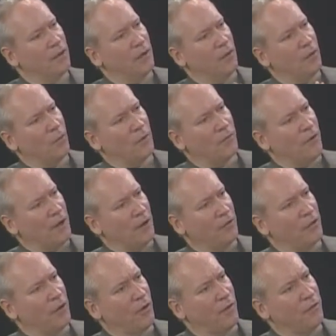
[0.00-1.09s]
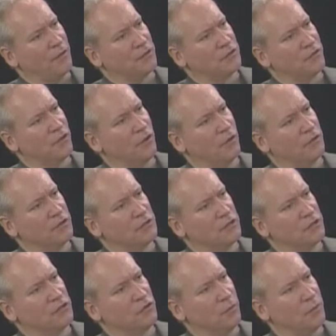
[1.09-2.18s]
one final note on this, Phil, just to
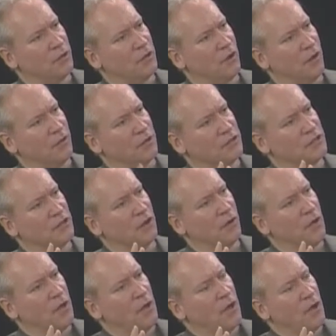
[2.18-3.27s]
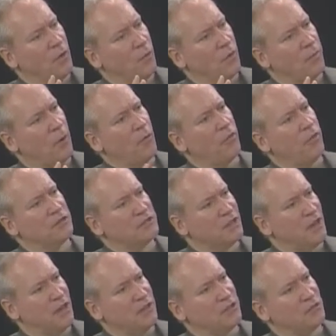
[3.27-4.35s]
get your opinion on this, you know, with both this
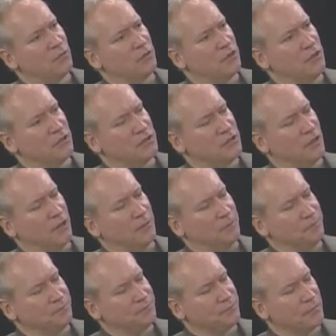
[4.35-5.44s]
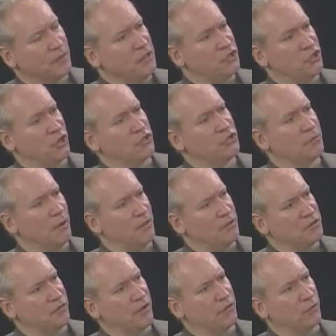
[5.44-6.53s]
case, with this injunction by
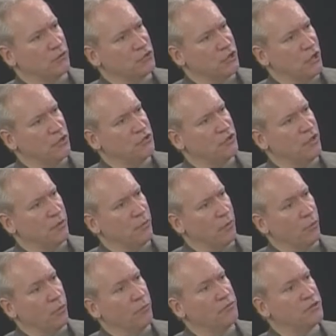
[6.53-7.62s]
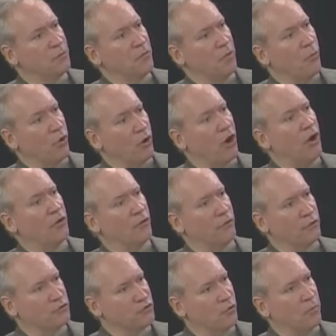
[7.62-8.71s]
this federal judge that removed some of the more
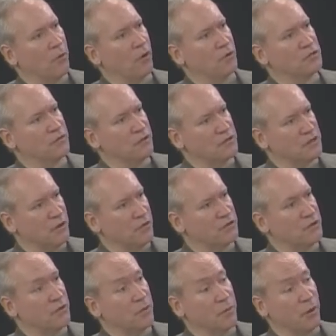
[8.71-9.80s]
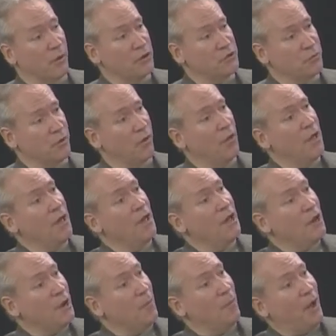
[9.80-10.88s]
controversial parts of this Arizona immigration bill,
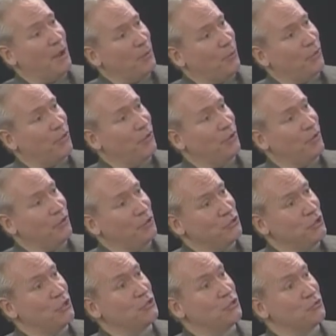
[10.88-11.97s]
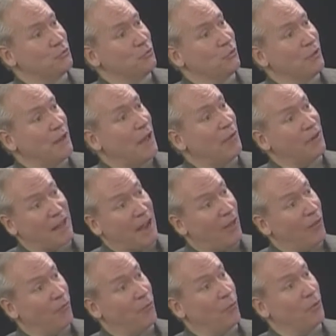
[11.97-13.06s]
combined with the judge's ruling out in
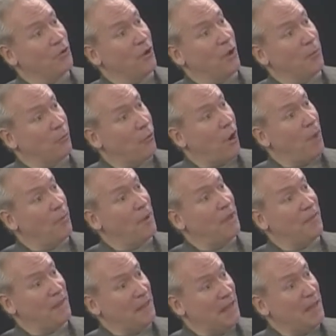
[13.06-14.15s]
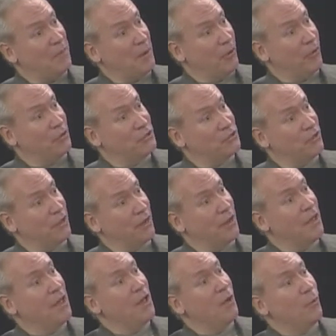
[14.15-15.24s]
California on Prop 8, the gay marriage thing,
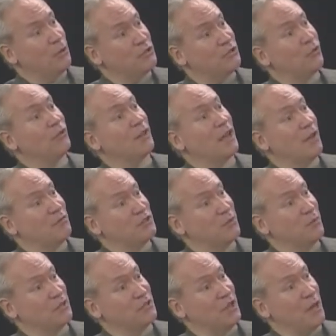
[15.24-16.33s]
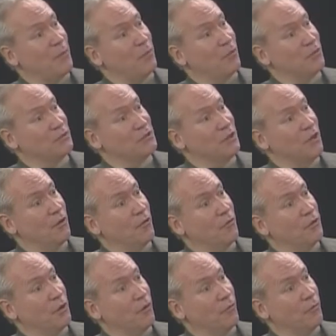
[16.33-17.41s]
we certainly have some examples of,
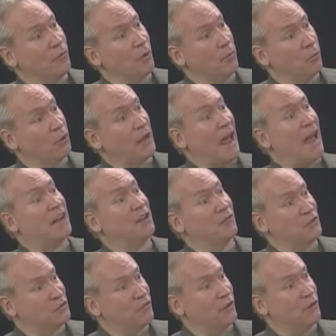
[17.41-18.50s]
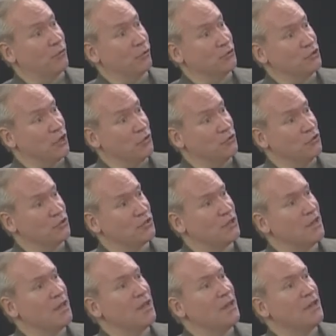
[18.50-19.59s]
you know, pretty activist federal judges
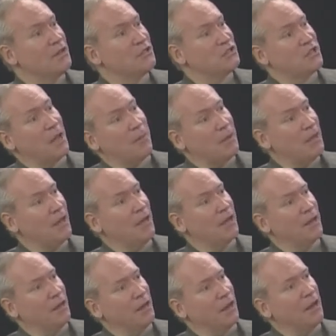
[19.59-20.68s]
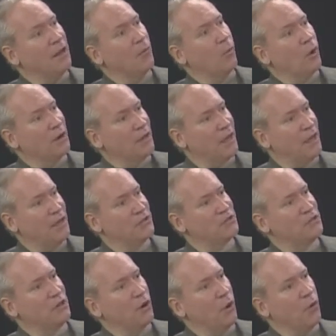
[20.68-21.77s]
stepping in and in one case,
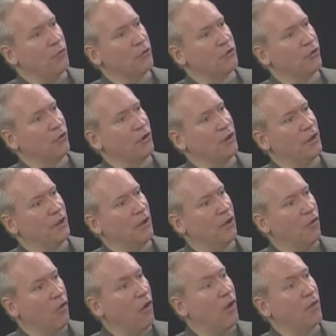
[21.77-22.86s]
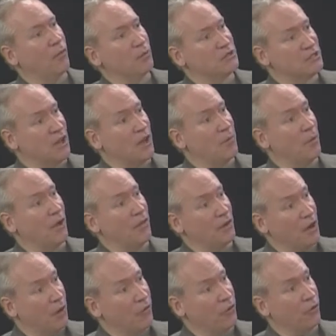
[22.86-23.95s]
you know, overturning a law that was signed by the
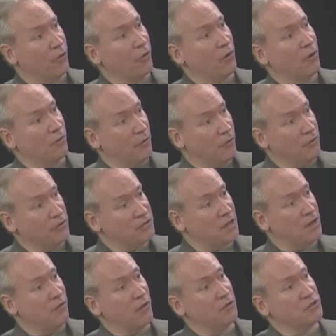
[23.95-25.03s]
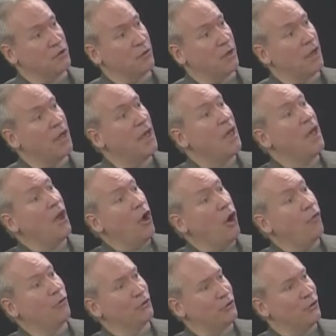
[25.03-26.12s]
governor of the state of Arizona,
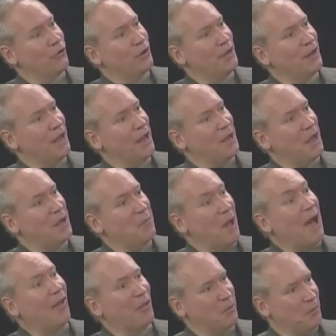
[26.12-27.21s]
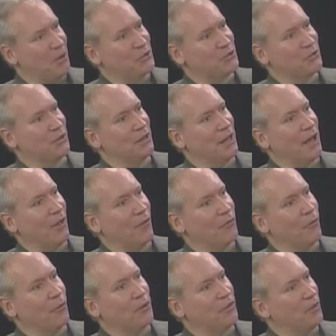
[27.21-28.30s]
overturning a ballot measure in
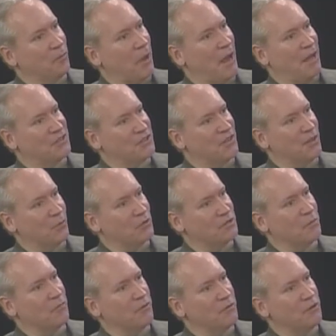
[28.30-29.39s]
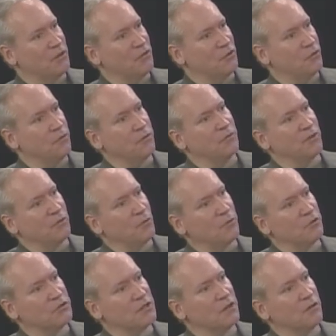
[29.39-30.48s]
California that passed, I think, with some
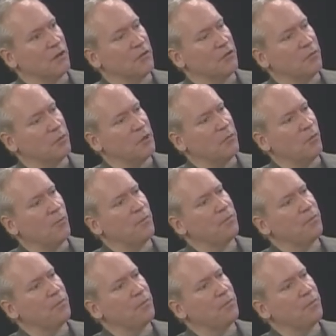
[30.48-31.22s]
53% of the people.